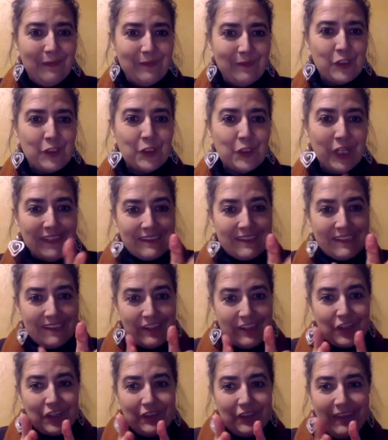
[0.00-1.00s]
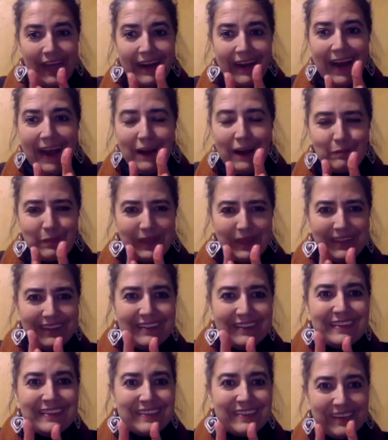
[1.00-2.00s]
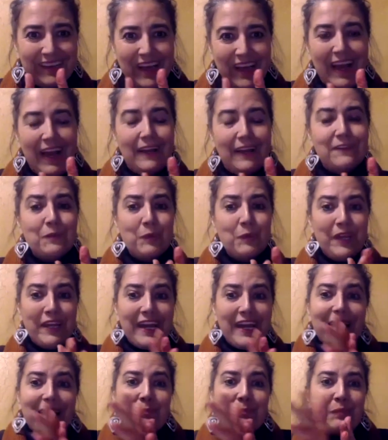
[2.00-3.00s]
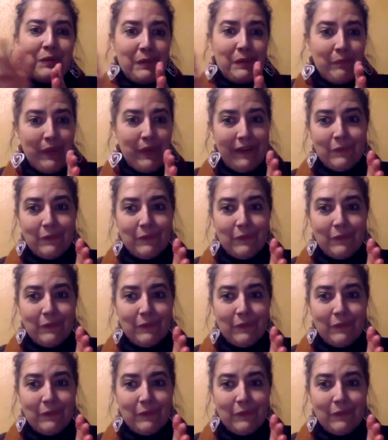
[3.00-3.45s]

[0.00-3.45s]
transition that happens as we get prepared.